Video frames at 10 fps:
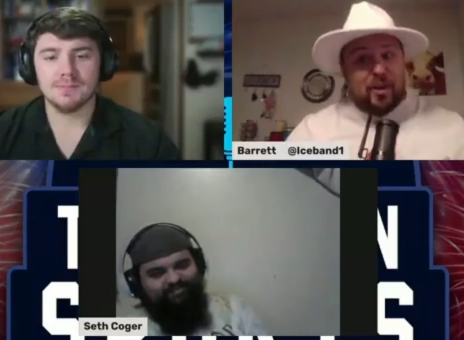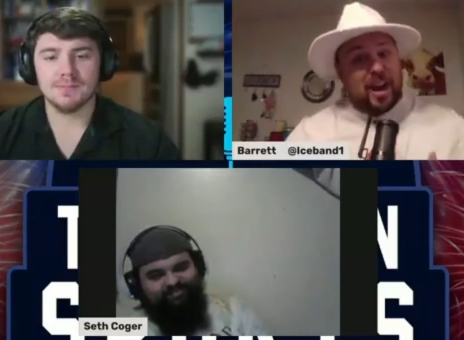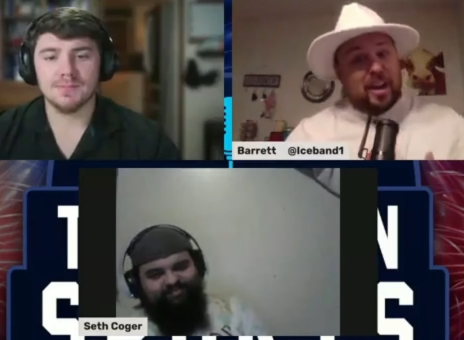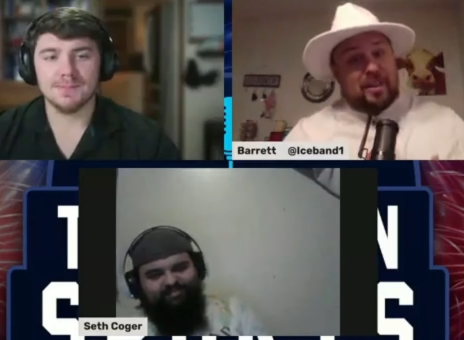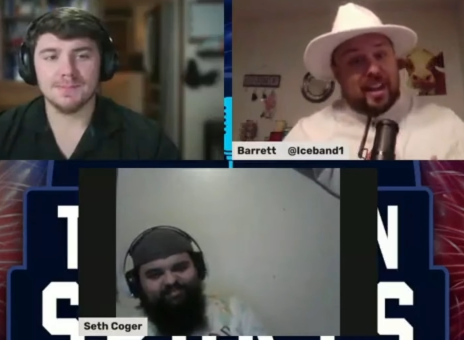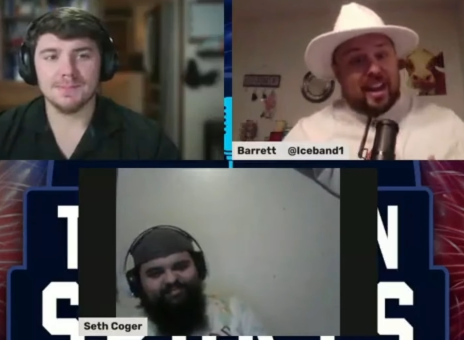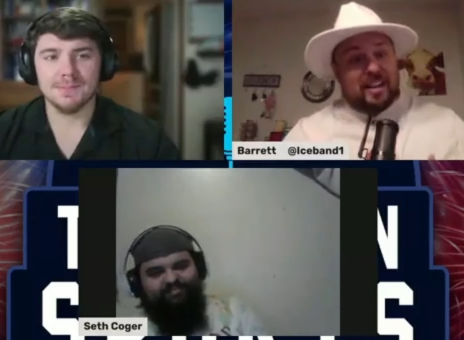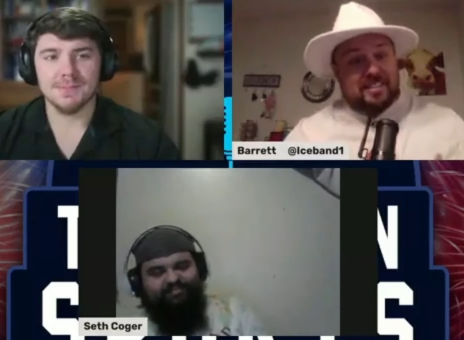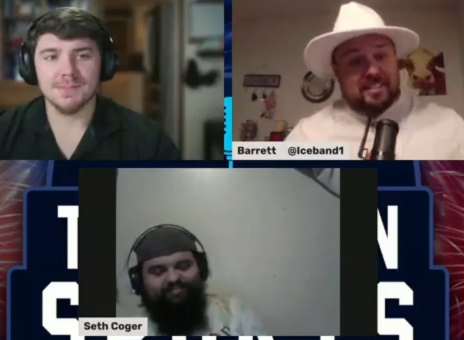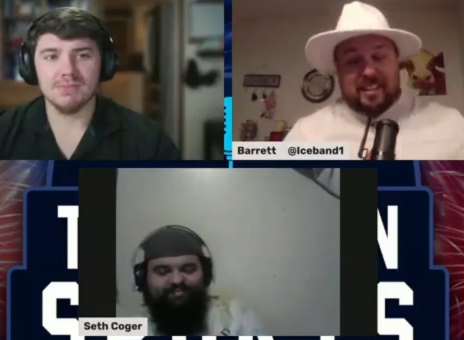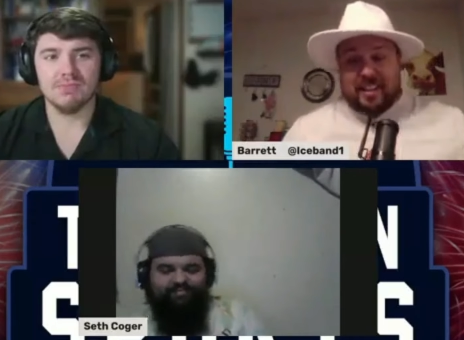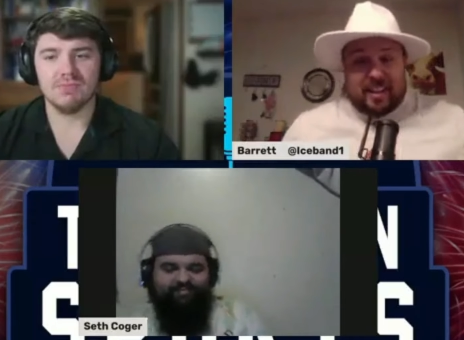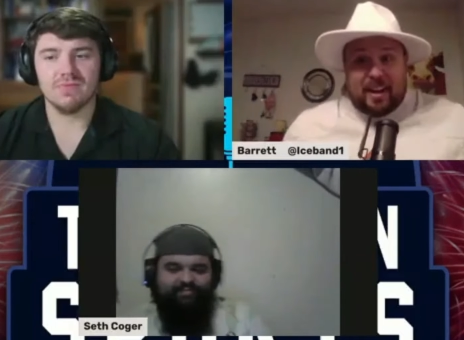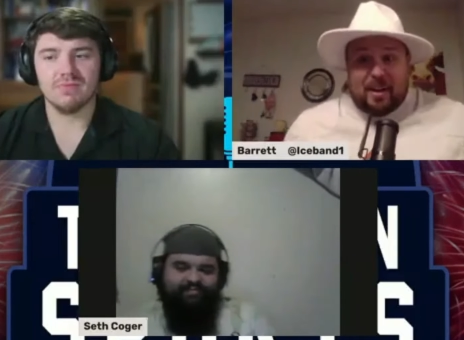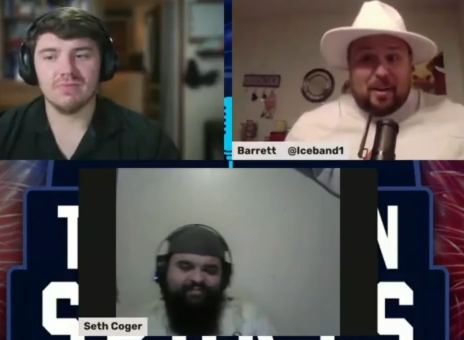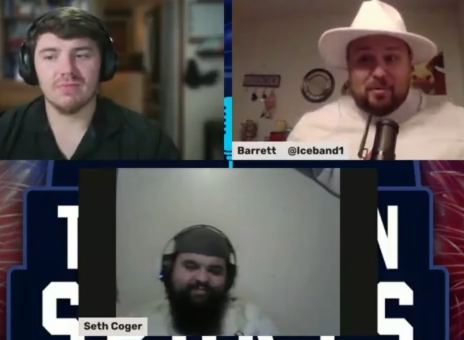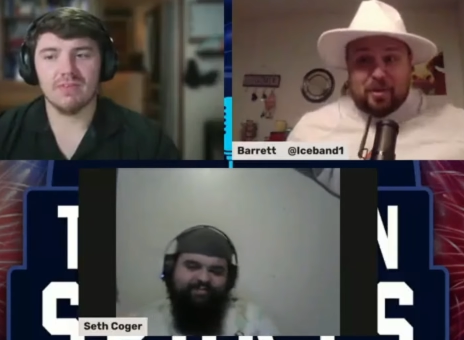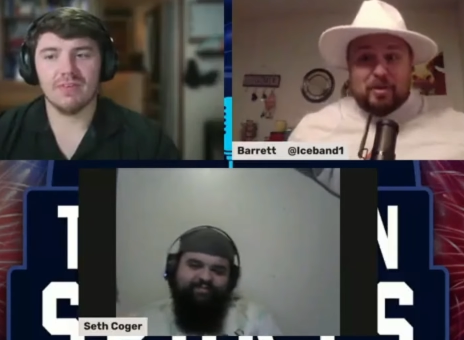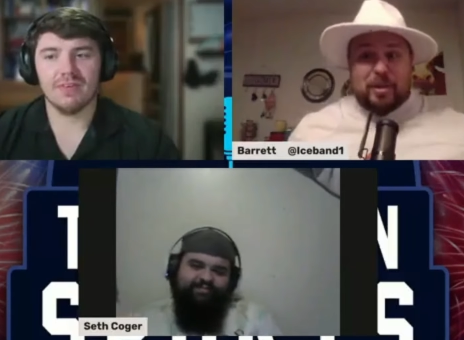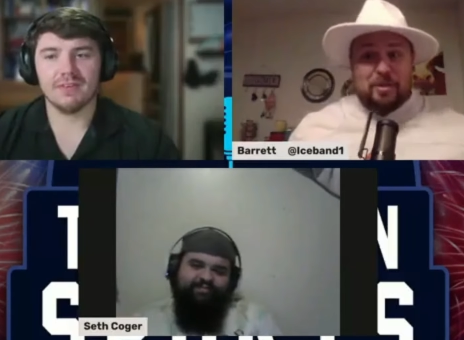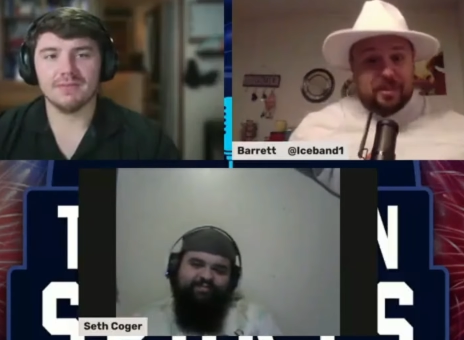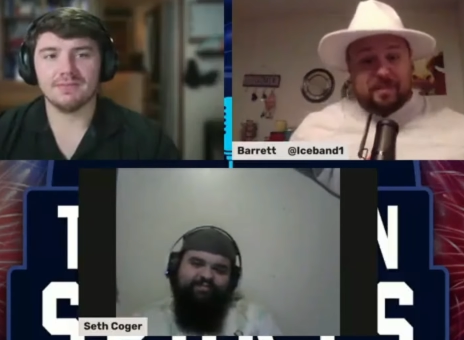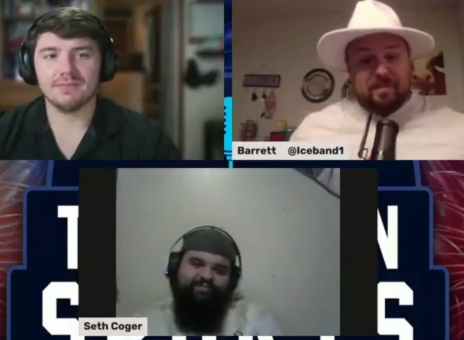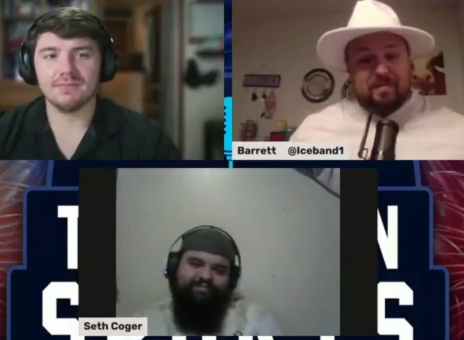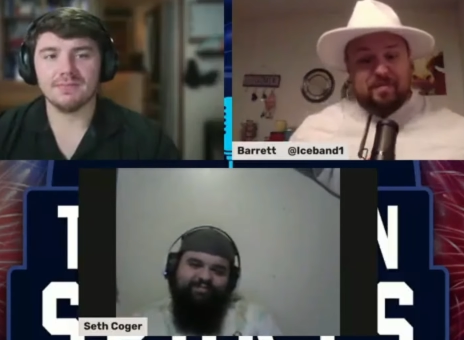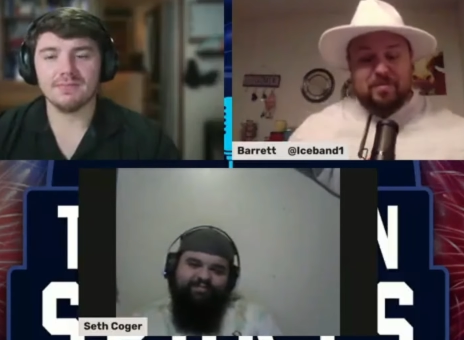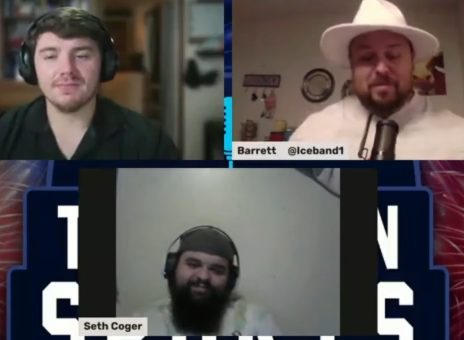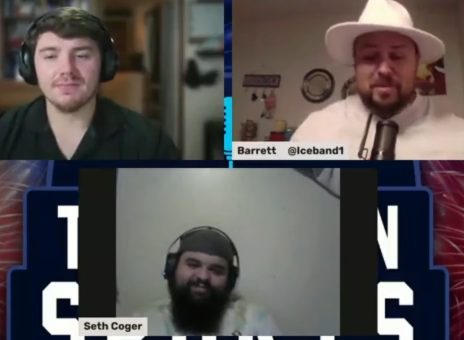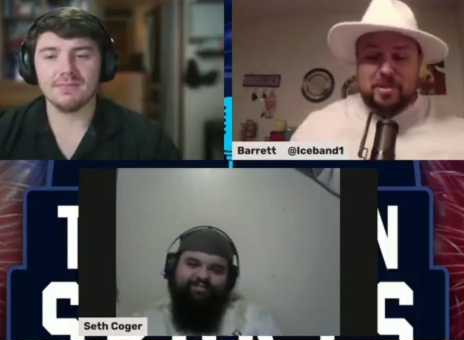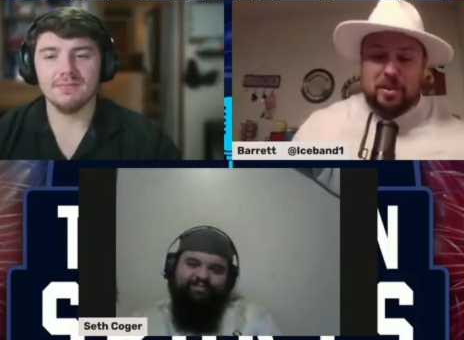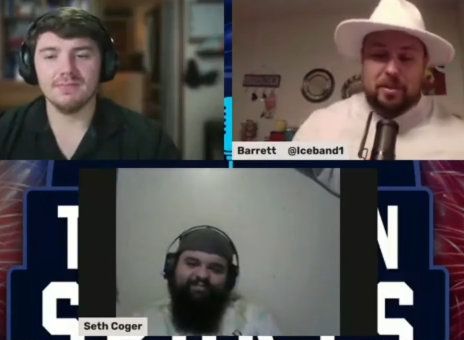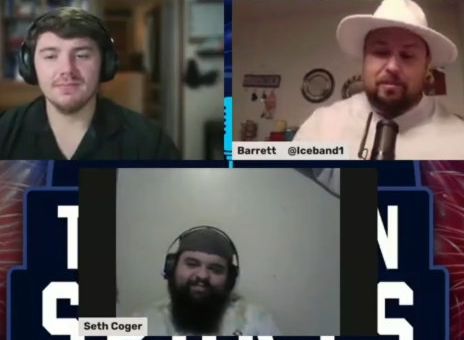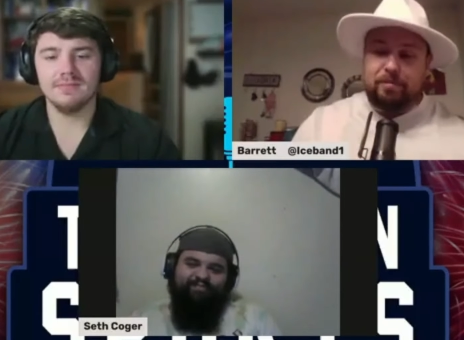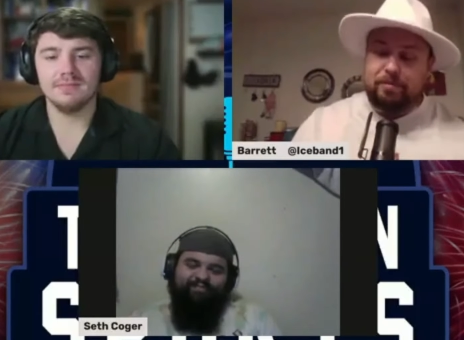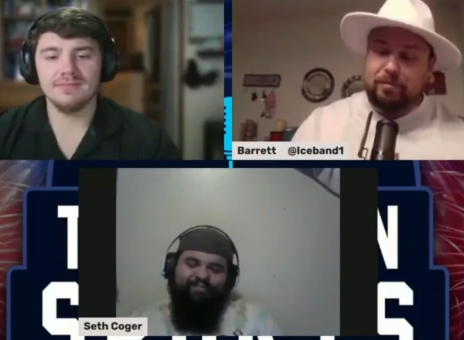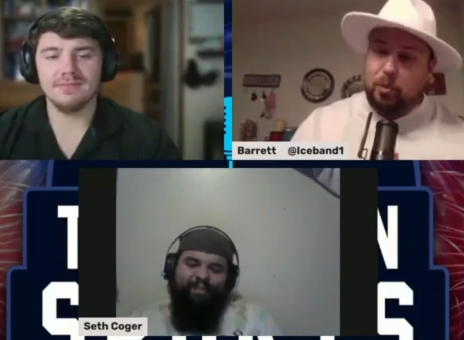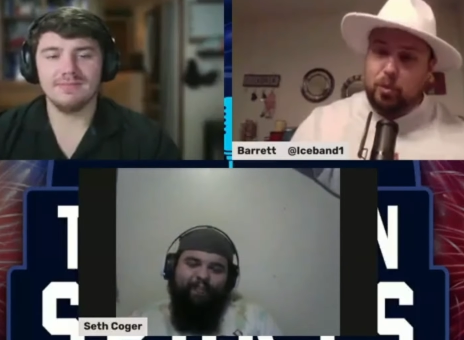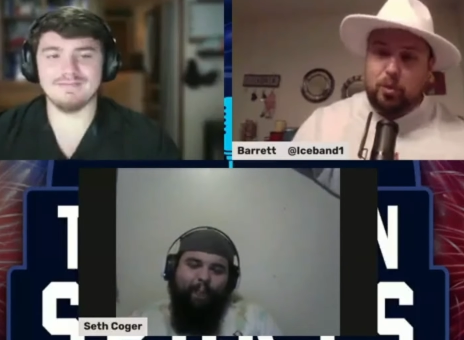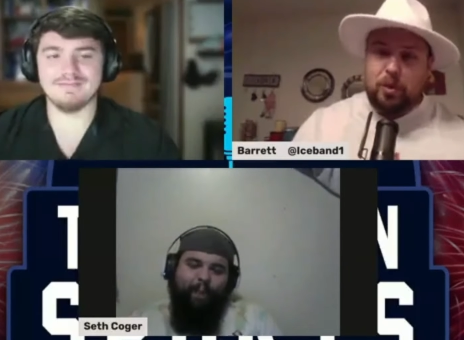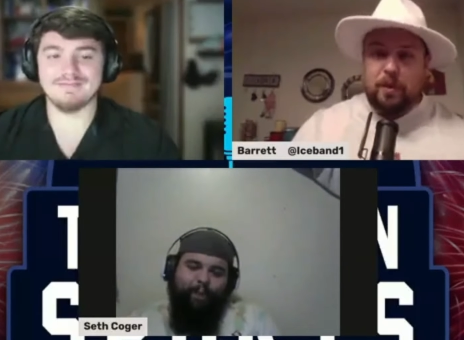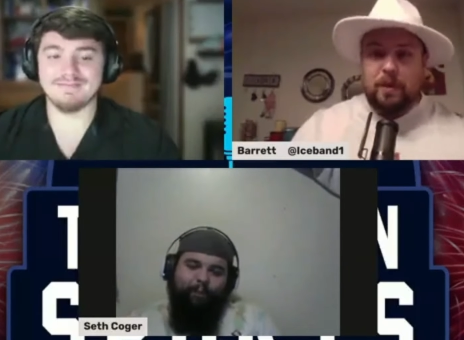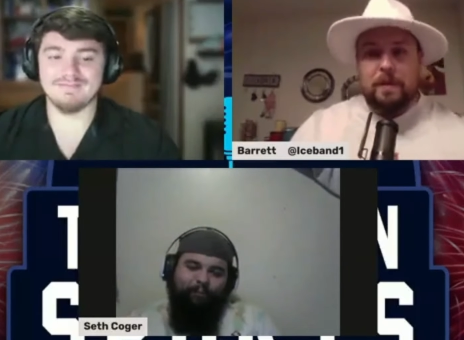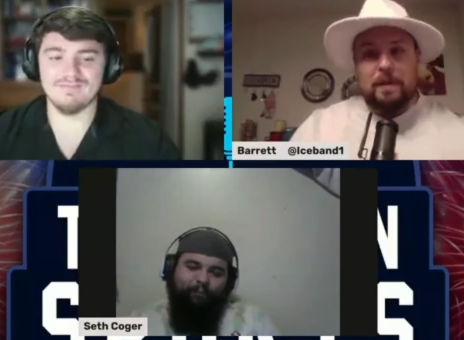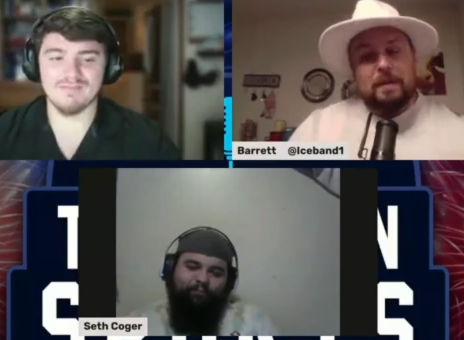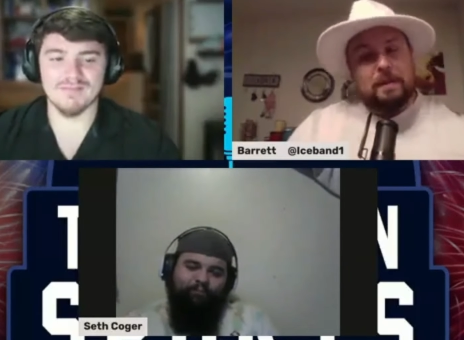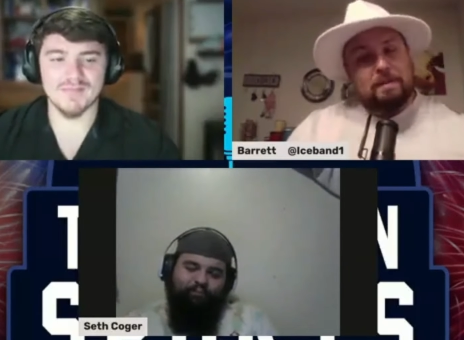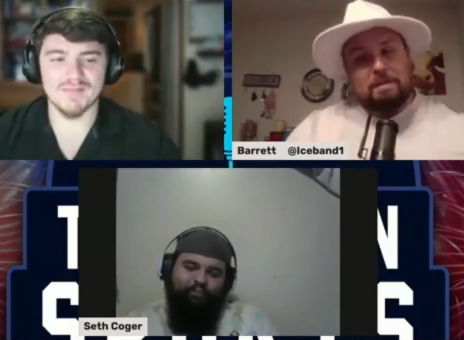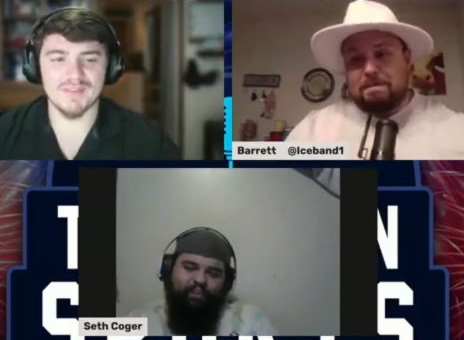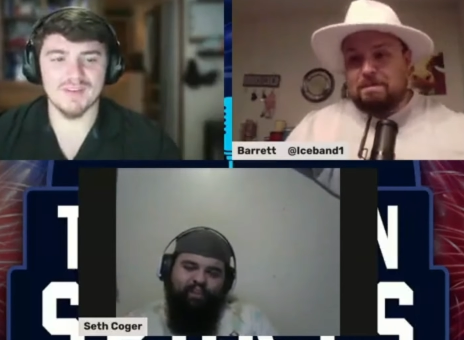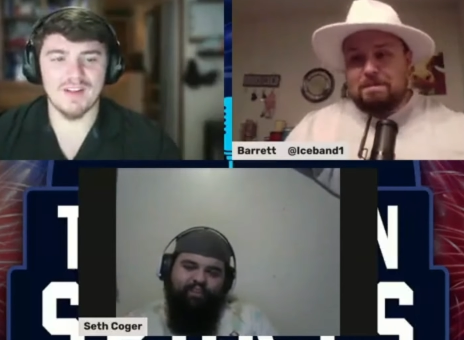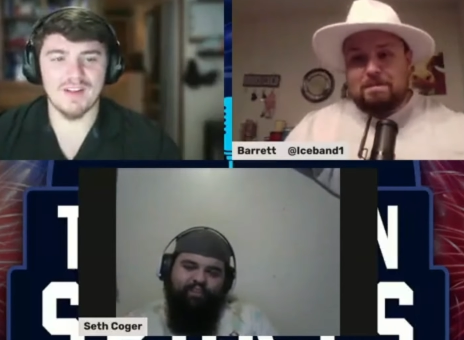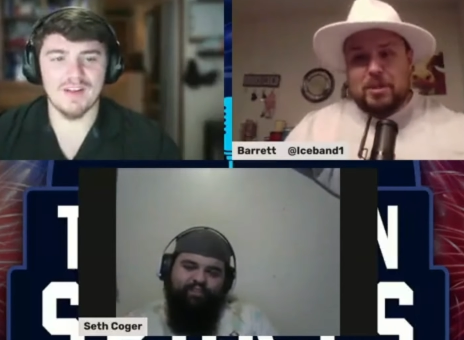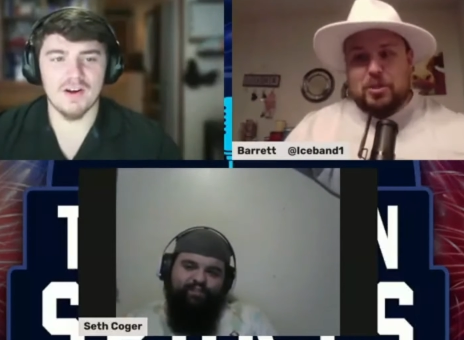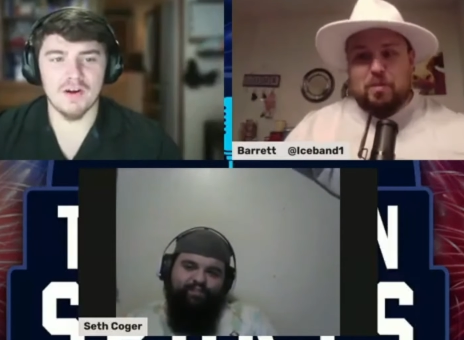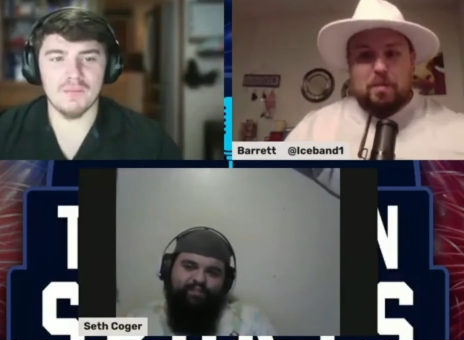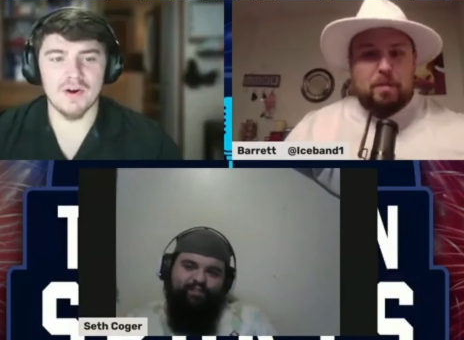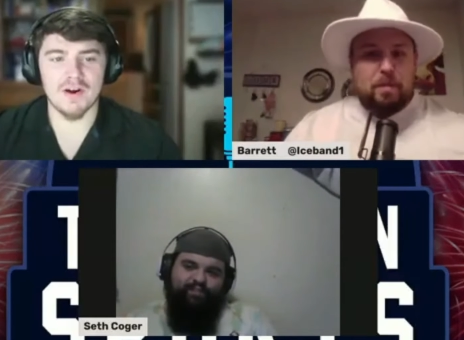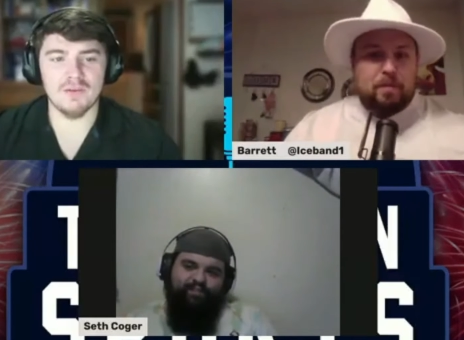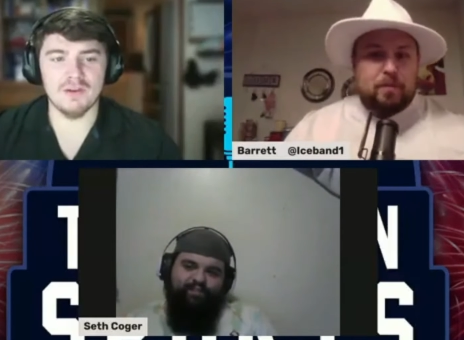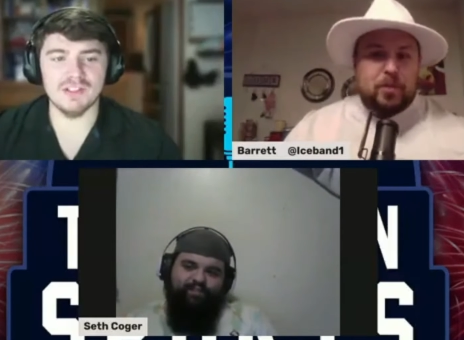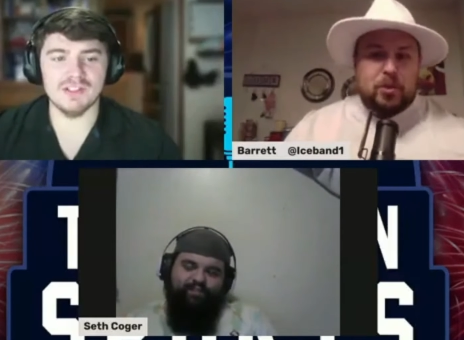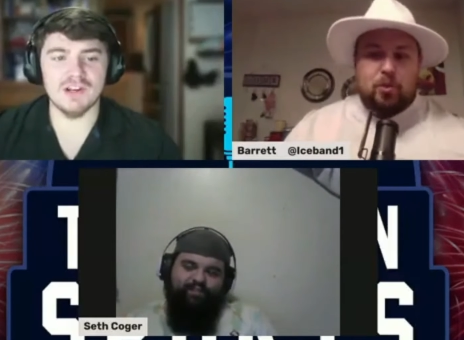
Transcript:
Speaker 1: even know how to react. Like, what am I doing? So, whew. All right, Barrett. Well, let's